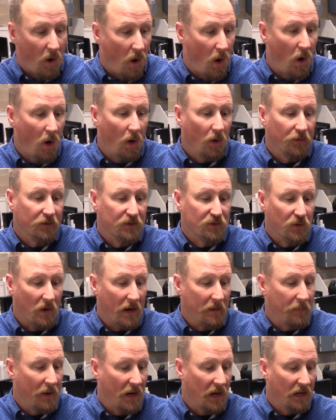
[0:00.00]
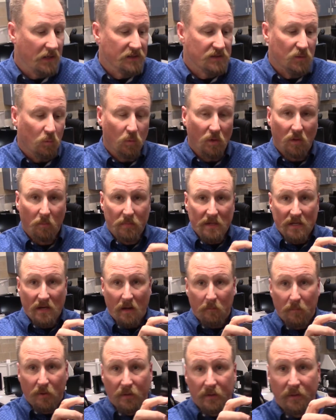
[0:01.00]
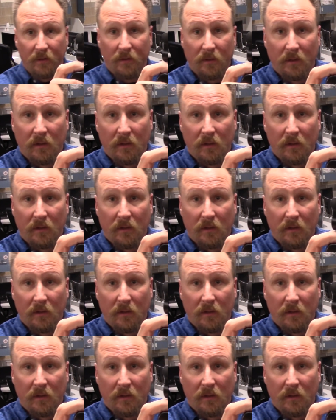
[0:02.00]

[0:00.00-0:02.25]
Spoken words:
All the tripods will be numbered.